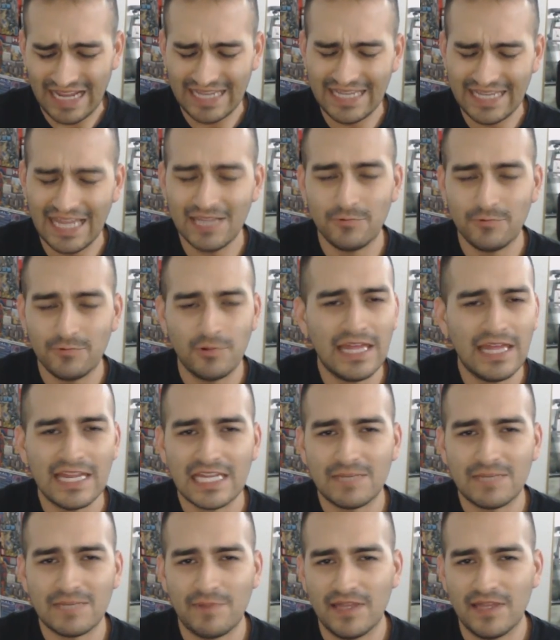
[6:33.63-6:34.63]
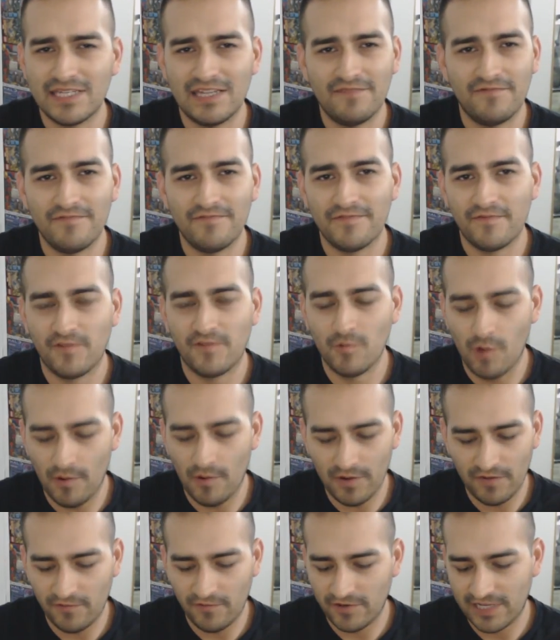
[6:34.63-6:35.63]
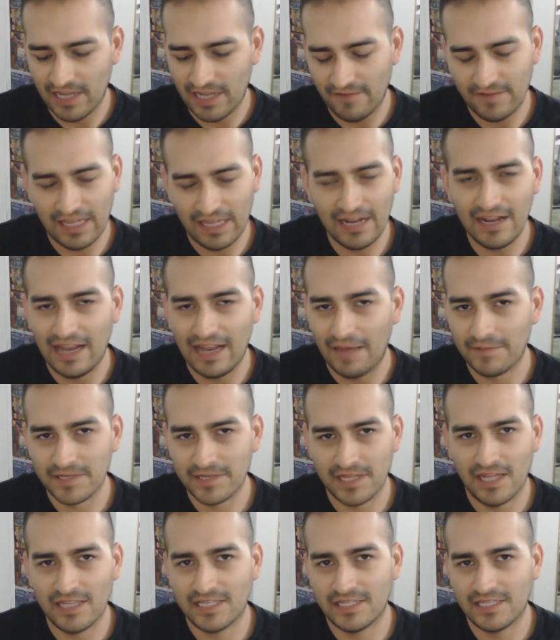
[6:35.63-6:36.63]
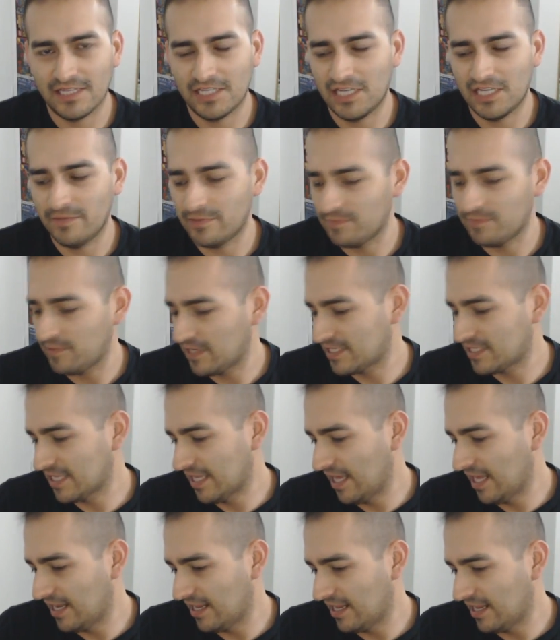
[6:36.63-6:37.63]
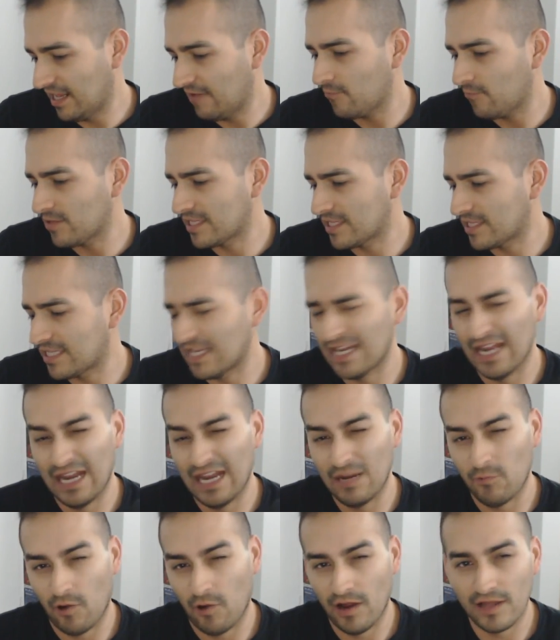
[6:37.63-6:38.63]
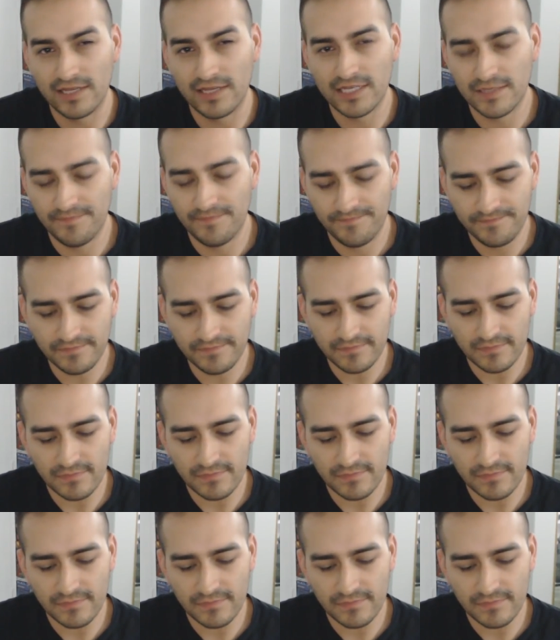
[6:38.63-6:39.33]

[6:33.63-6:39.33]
Like I said, it's really inexpensive. If you want one of yourself, get it on Amazon. It's the cheapest place to get it. I haven't really seen it anywhere else.